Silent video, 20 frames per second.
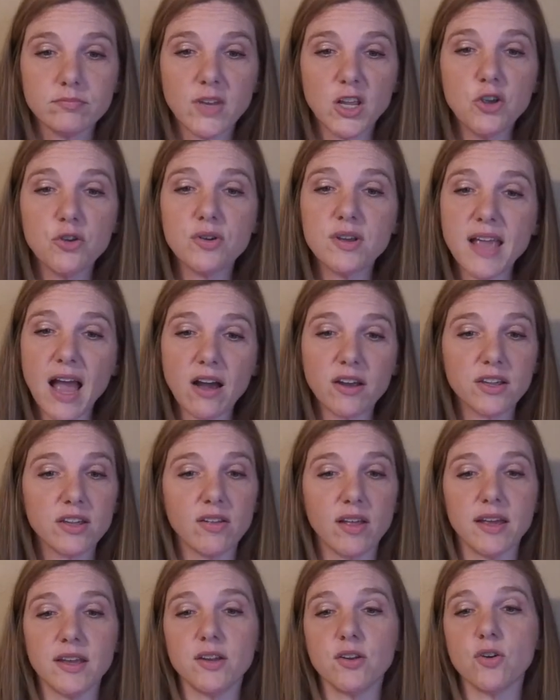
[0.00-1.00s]
You can
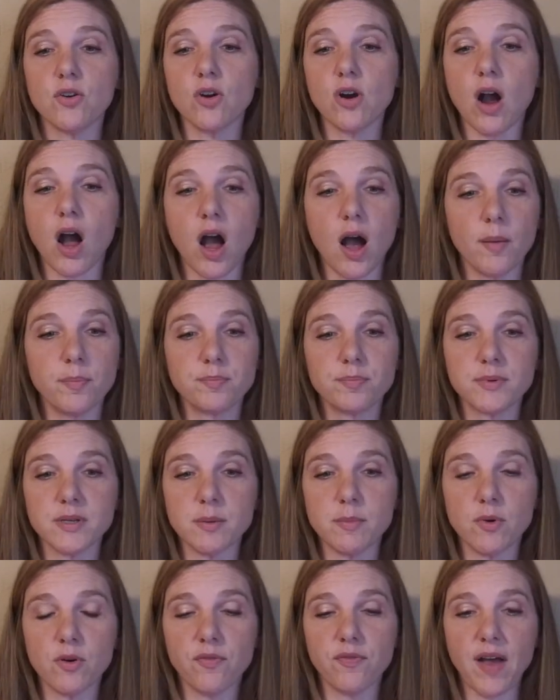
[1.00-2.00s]
calculate your
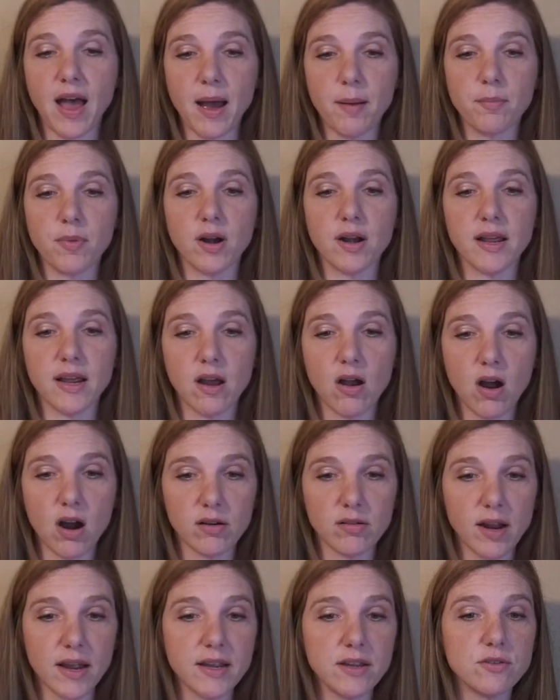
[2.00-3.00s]
optimal fat burning
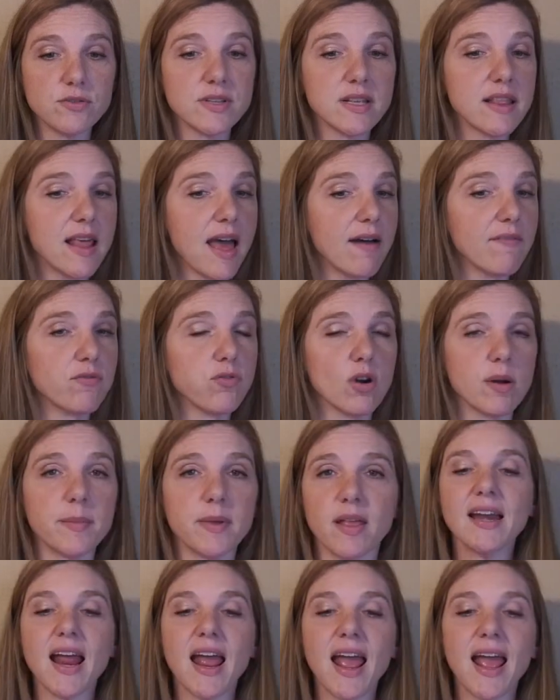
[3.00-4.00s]
heart rate using that
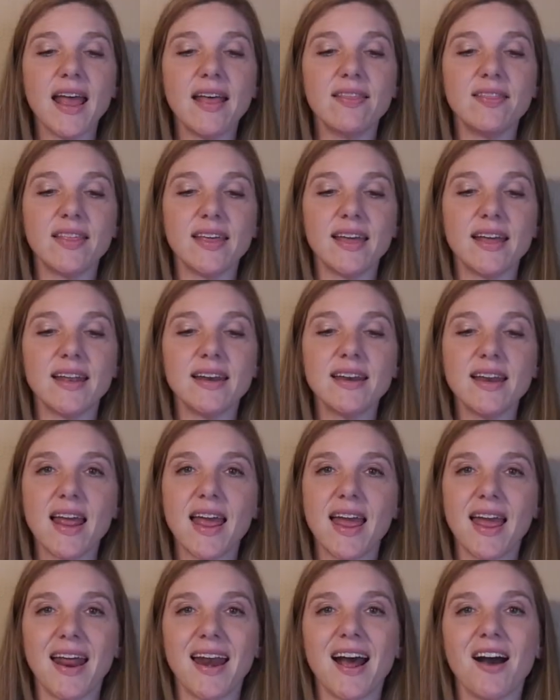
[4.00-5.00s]
formula and
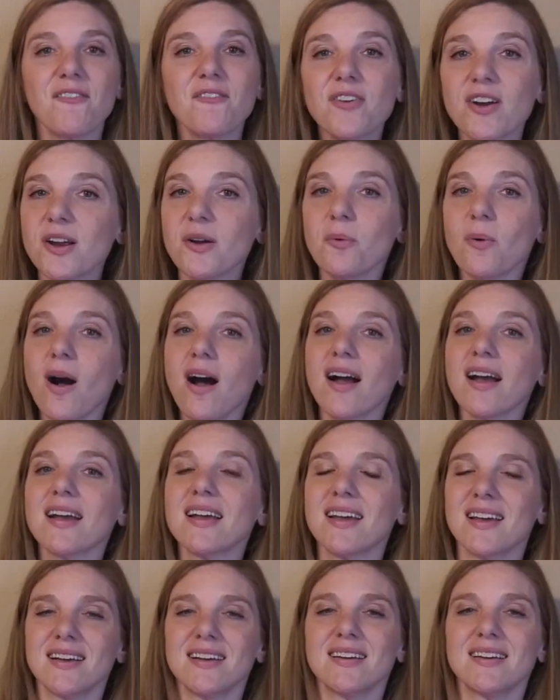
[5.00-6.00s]
then head out for your
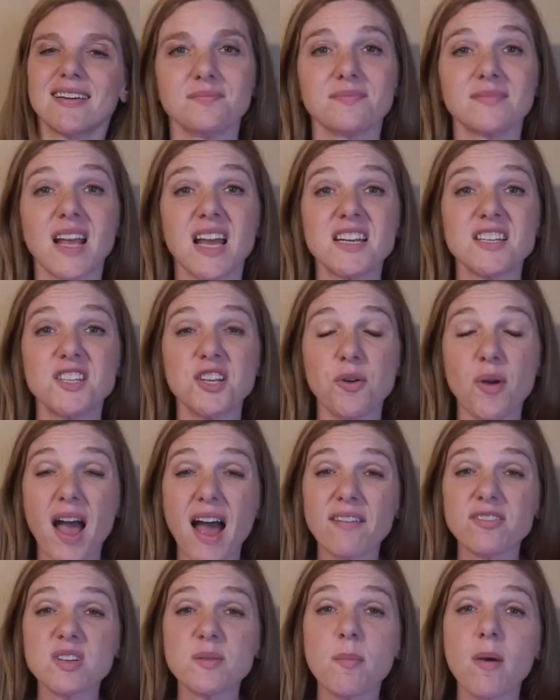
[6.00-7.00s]
walk. Do you
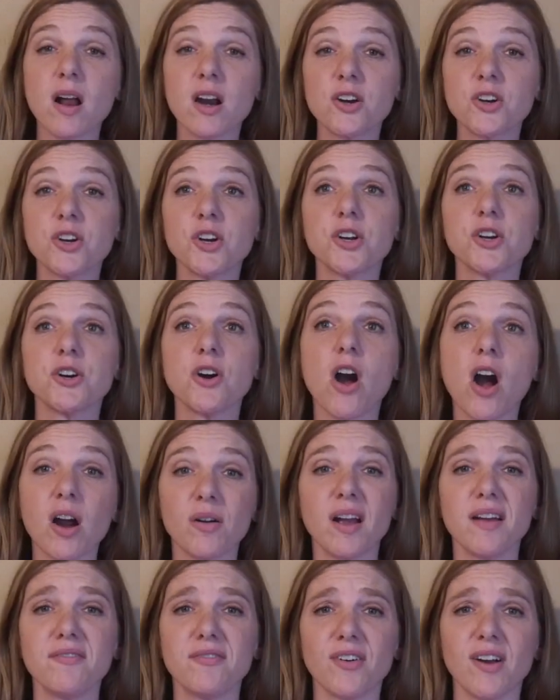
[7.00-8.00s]
have to monitor your
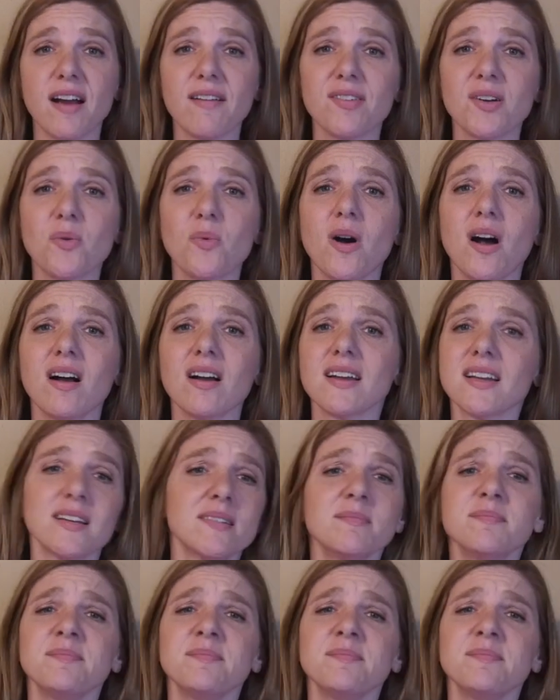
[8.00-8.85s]
heart rate for every walk?